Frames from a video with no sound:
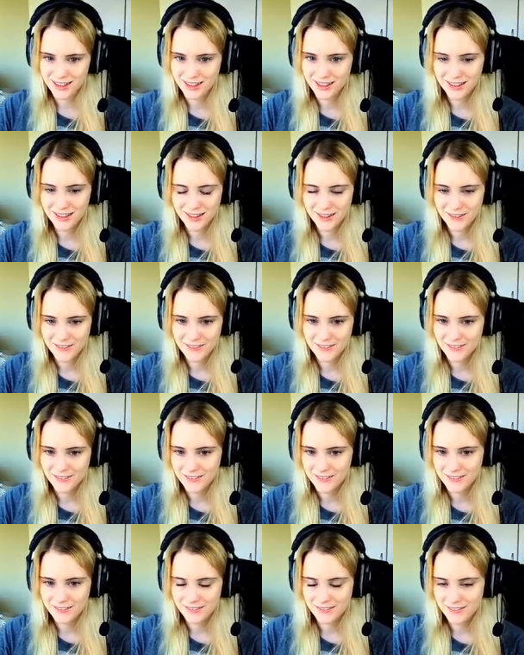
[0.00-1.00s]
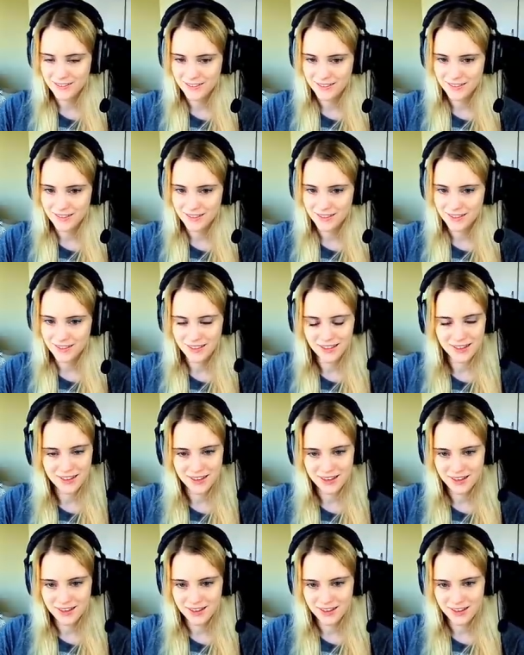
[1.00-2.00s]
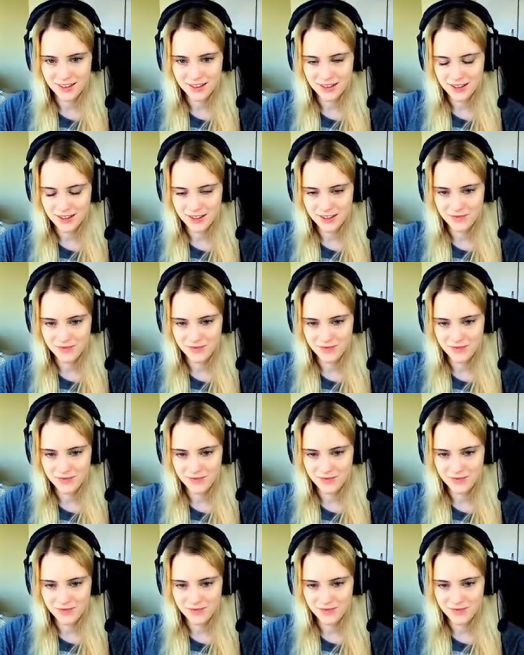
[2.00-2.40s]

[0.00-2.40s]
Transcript: (silence)